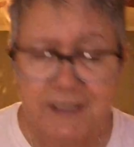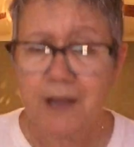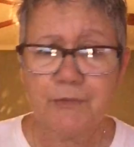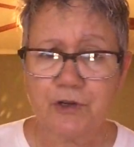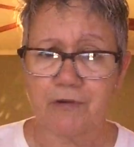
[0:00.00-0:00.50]
a
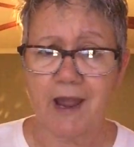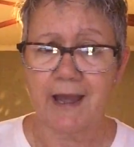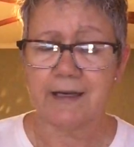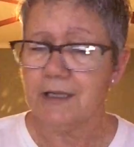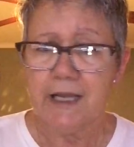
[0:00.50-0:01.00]

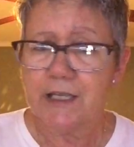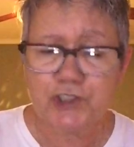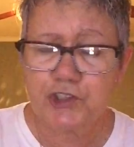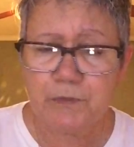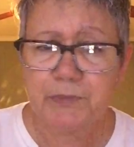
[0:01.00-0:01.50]
Democrat. It
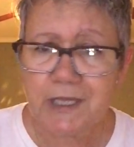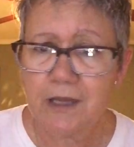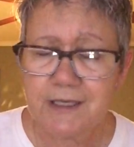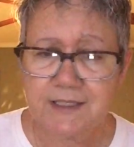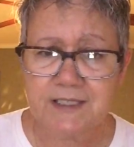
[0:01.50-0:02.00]
should be
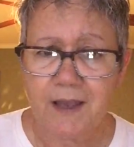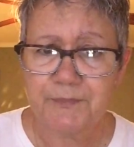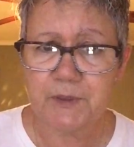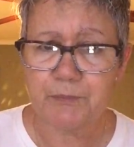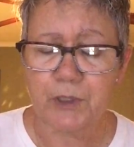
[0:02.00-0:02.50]

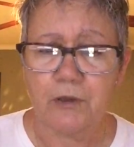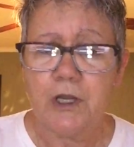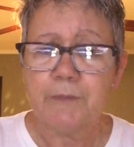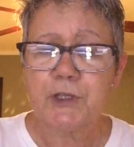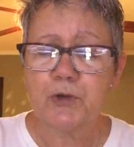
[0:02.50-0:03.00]
unacceptable
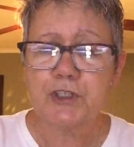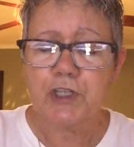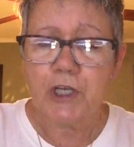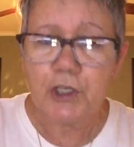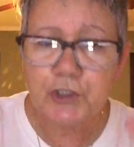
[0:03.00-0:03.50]
because
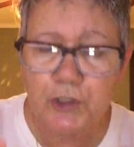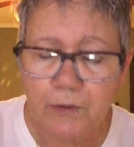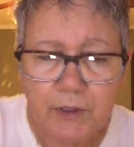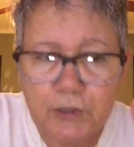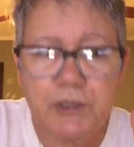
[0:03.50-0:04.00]
this
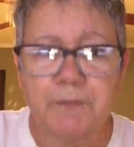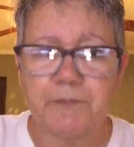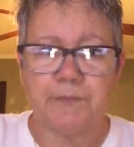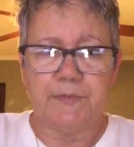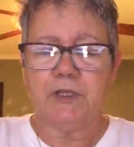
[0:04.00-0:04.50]
is
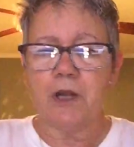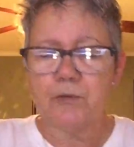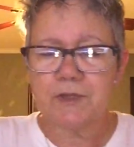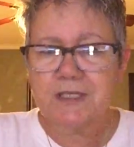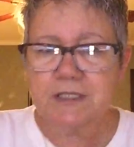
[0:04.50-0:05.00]

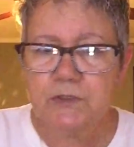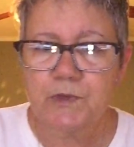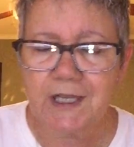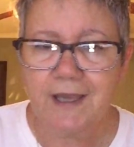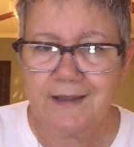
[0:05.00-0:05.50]

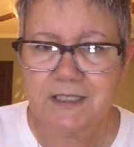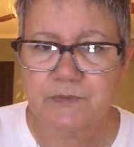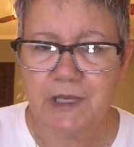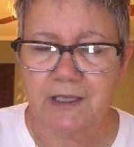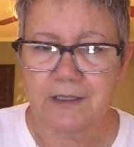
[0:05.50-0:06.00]
what gets
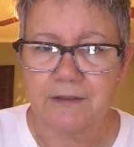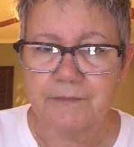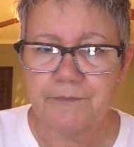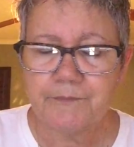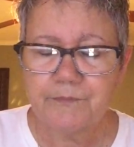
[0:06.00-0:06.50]
me.
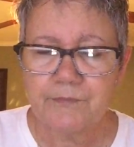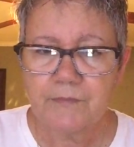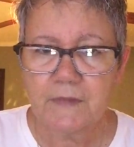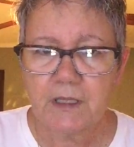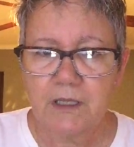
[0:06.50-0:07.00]

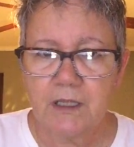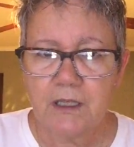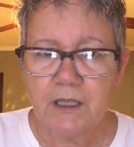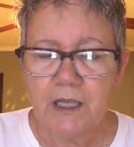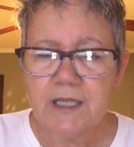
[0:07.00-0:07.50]

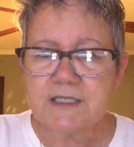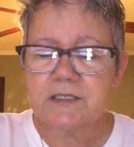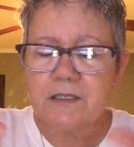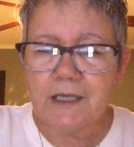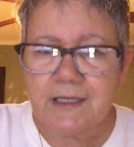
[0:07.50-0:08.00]

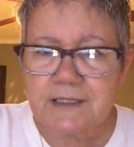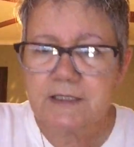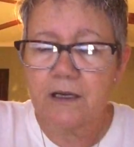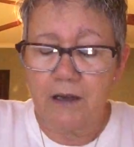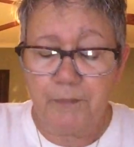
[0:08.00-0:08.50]

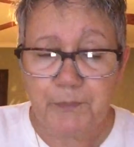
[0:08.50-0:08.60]
The